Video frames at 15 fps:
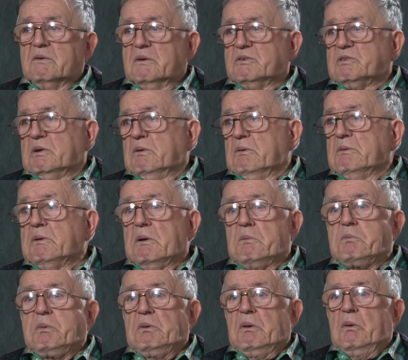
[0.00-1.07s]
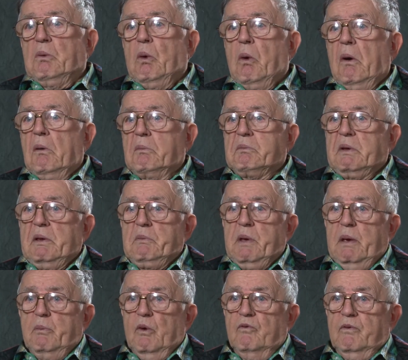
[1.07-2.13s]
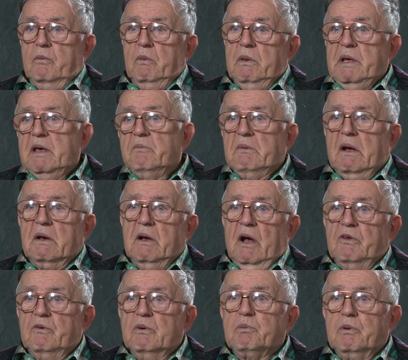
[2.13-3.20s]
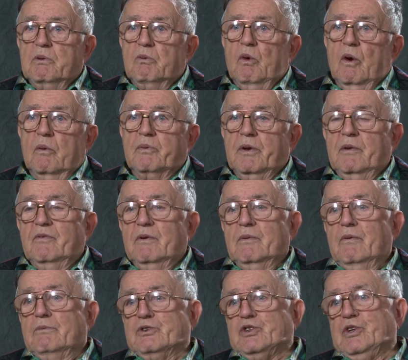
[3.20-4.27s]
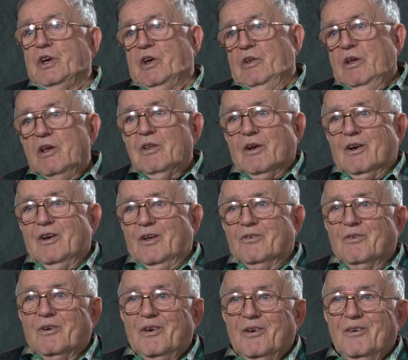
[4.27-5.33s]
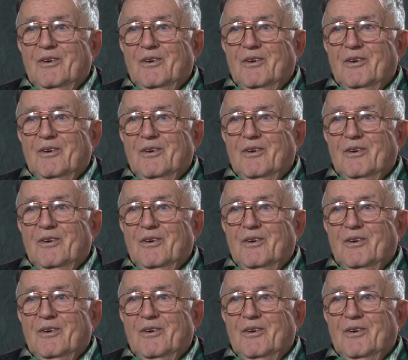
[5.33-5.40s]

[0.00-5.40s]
Yeah. We're not putting a law to keep people from leaving the country. We're putting a law to keep them from sneaking in the country.